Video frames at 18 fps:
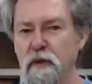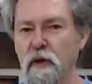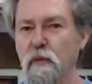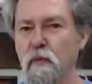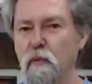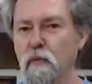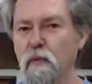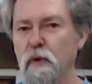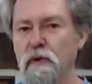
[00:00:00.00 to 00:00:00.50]
you
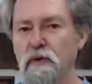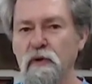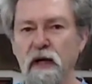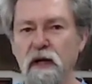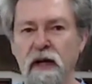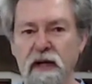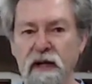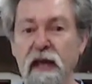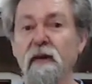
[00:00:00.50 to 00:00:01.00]
know, with
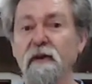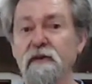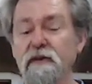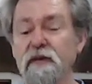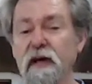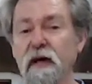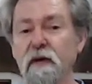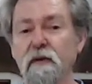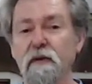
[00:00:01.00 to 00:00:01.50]
a
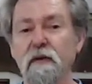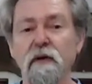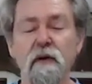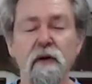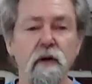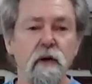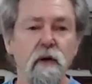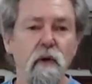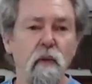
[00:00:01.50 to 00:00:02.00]
countdown
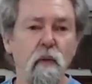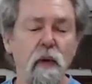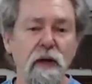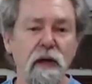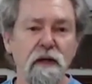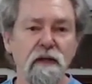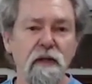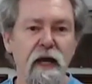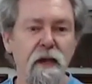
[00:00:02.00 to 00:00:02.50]

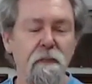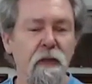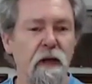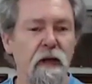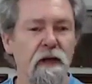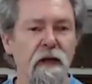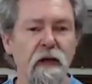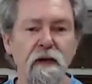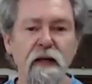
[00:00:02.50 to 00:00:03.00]
waiting to happen.
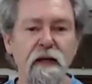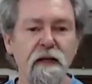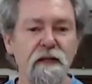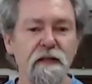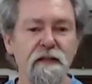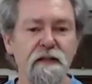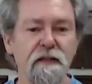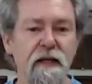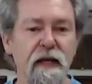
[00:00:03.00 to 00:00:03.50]
I don't
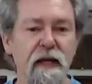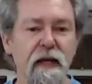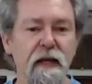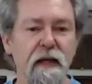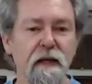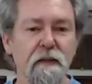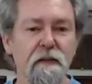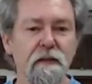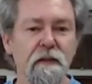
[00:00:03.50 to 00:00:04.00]

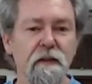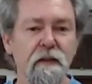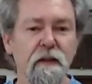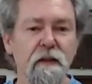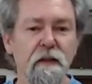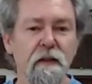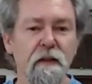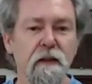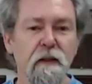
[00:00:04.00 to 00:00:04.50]
understand.
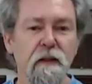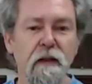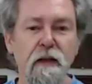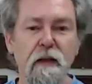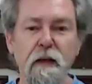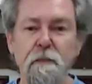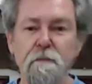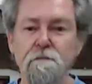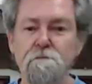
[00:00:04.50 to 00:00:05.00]

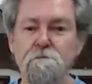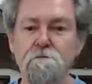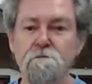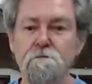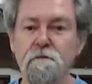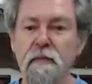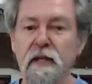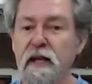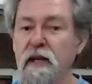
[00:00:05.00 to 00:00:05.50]
Uh,
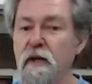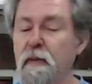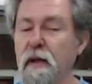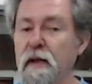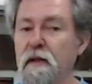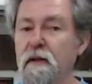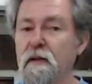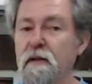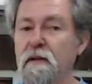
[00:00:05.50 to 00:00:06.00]

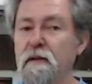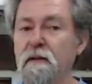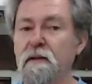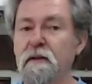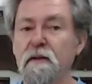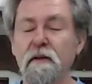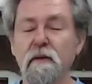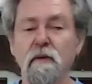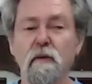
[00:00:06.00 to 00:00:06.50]
anyway,
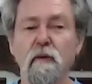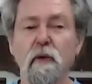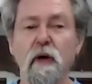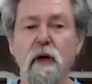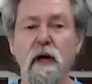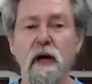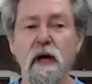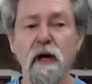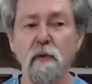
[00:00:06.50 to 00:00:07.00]

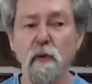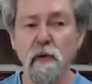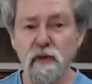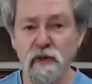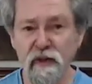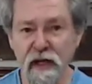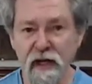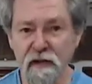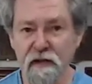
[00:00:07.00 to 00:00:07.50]
I will
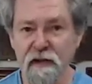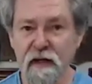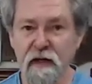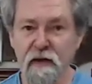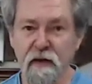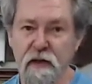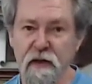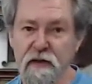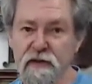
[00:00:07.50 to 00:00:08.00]
check
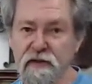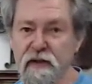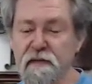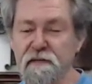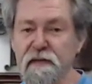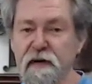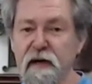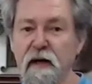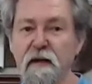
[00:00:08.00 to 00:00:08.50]
that kind of
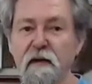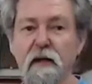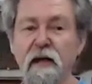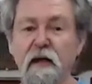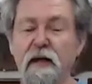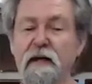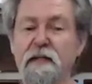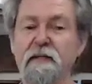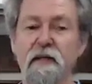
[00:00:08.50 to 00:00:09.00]
stuff out.
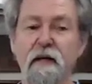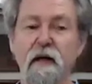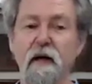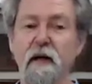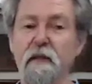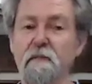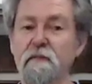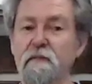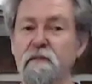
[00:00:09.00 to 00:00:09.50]
As
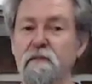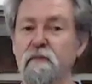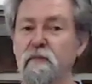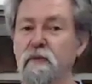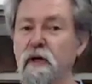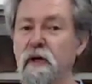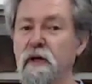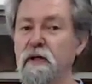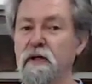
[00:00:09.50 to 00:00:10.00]
I'm
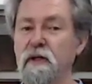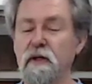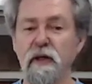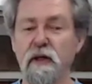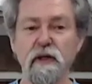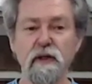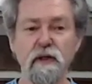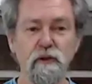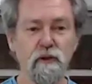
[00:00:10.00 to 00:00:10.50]
not
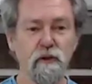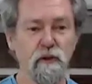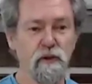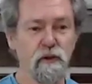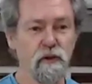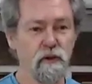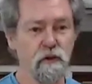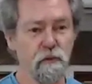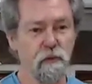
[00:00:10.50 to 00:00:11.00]
a
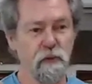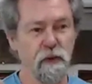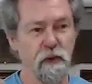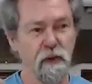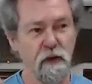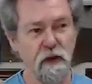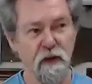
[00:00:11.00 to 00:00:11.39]
YouTube